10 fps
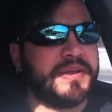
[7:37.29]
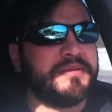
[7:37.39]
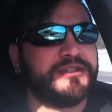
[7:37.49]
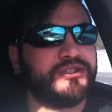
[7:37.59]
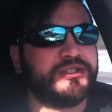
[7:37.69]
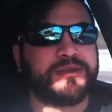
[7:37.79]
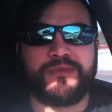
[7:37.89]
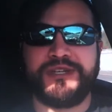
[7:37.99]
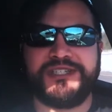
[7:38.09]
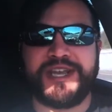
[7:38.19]
Maybe I should just
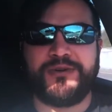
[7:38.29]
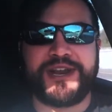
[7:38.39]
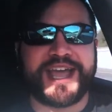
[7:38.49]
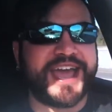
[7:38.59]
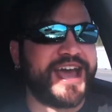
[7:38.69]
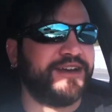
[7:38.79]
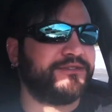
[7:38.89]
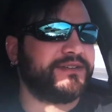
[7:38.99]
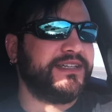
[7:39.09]
appreciate what I have.